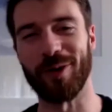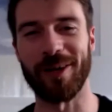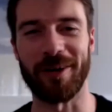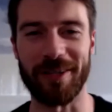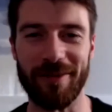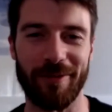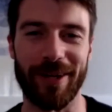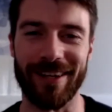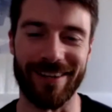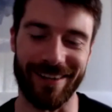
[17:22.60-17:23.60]
long, you've
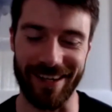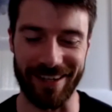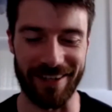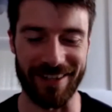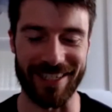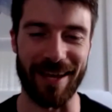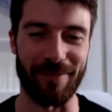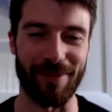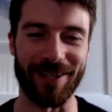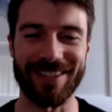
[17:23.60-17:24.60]
written like another 10
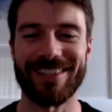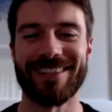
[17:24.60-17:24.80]
blogs.